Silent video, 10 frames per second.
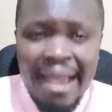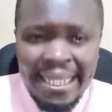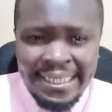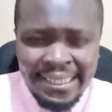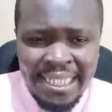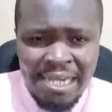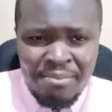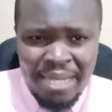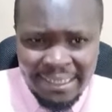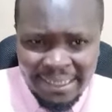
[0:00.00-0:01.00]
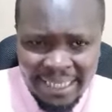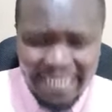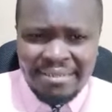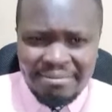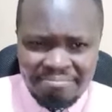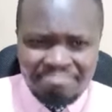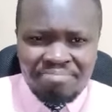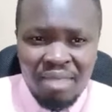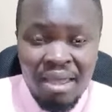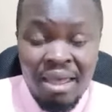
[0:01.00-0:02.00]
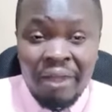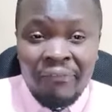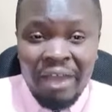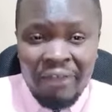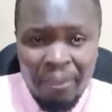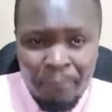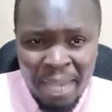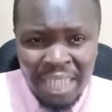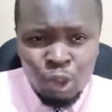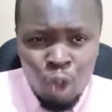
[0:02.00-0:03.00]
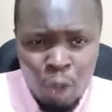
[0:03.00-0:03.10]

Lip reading: I still maintain that the best